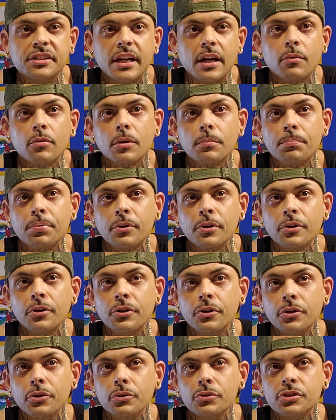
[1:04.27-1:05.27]
that were
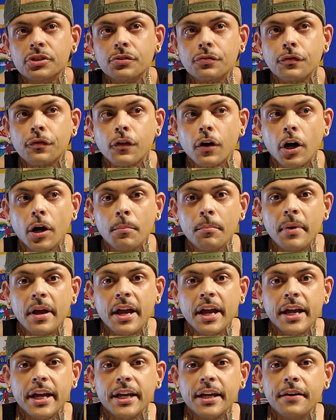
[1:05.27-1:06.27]
produced from
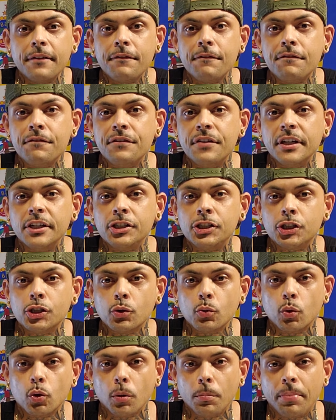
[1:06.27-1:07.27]
a
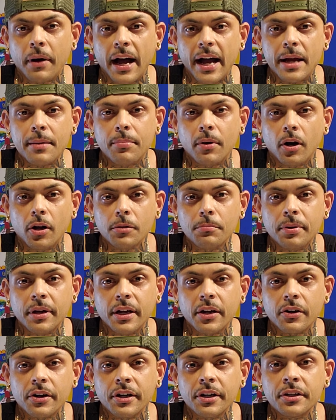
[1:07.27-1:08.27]
visual piebald
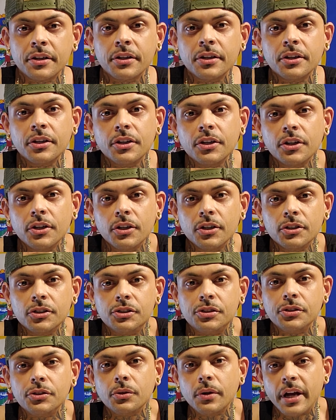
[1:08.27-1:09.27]
pairing
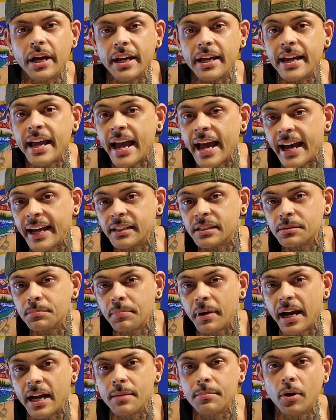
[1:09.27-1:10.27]
to a het
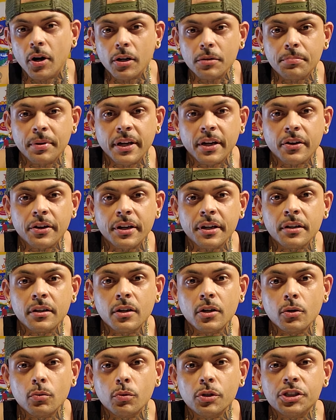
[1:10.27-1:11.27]
piebald pairing,
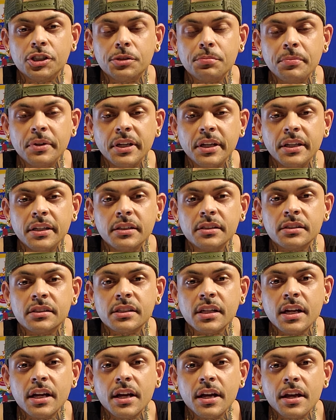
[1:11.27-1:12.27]
which means
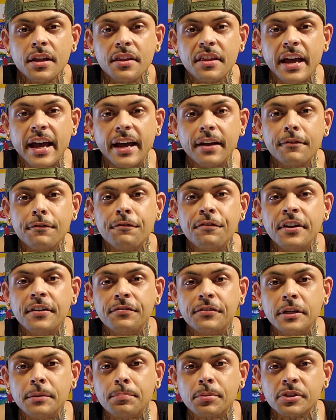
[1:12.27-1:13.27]
that
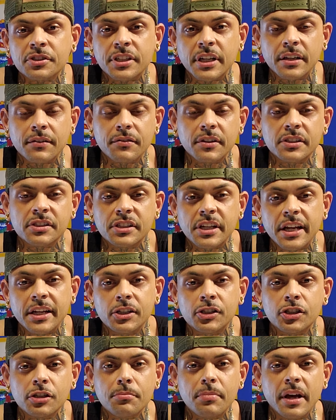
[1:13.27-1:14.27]
50% of the snake
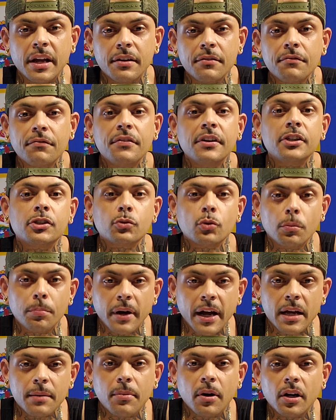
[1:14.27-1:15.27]
should have been visual
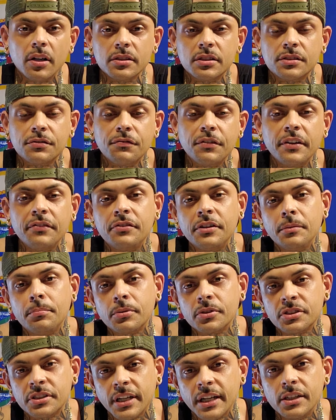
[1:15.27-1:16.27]
piebalds,
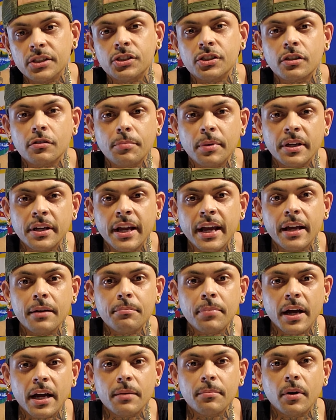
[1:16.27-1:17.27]
50% should have been het
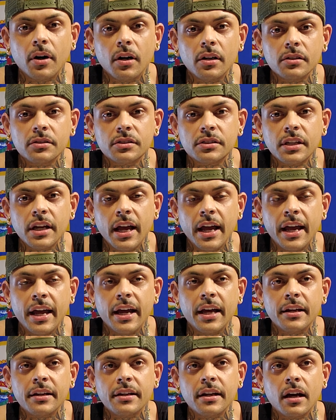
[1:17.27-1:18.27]
piebalds.
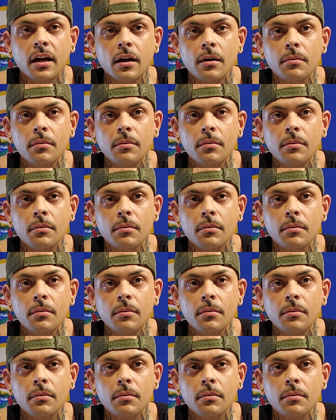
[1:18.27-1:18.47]
And